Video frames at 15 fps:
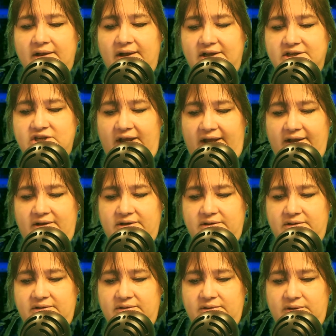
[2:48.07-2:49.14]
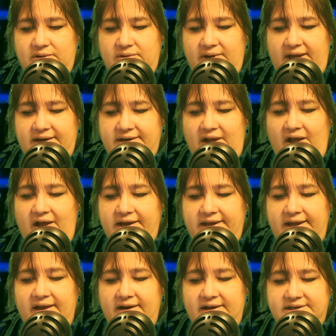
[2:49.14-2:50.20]
A child who had not
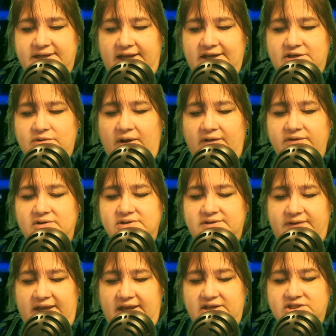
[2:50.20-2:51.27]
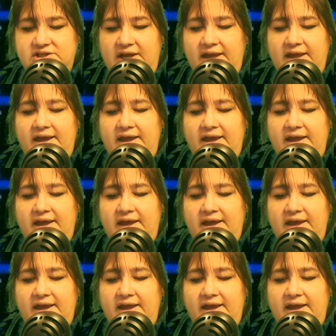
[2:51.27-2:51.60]
yet attained 12 years of age,